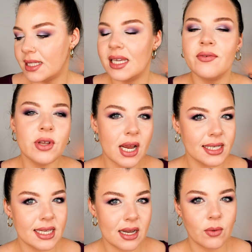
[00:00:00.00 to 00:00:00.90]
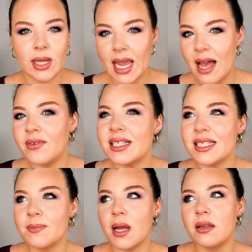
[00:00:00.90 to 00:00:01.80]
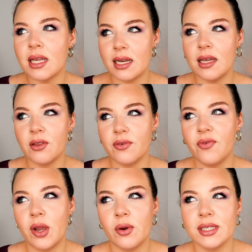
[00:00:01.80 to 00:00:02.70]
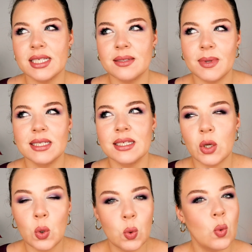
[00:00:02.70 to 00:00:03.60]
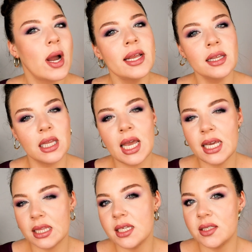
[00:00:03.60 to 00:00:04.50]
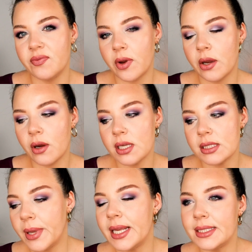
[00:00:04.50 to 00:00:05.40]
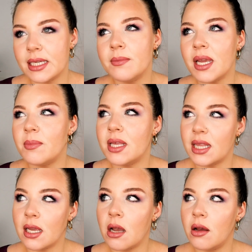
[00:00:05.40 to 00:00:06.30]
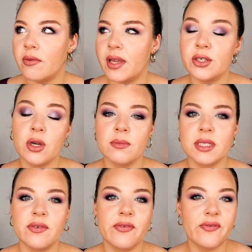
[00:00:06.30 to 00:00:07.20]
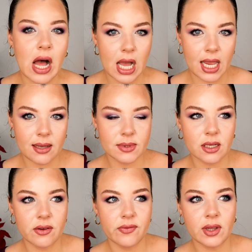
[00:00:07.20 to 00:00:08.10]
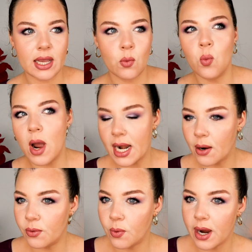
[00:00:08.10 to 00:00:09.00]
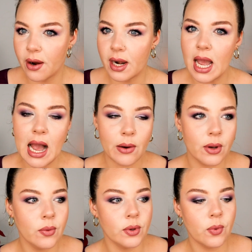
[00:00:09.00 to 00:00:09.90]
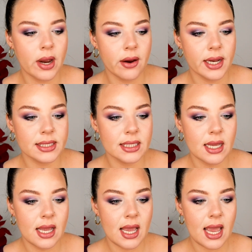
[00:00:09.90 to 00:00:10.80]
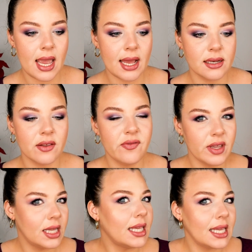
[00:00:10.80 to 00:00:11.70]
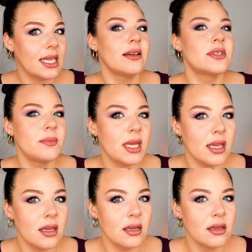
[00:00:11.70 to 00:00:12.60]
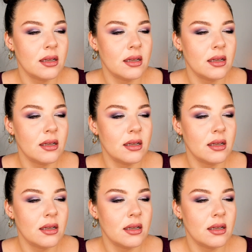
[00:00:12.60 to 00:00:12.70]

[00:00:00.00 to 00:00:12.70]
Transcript: to give you an idea, while I haven't smelled any other fragrance that smells quite like this fragrance, it did make me think of, in terms of vibes of like when I would wear it, how I would wear it, and the feeling it gives me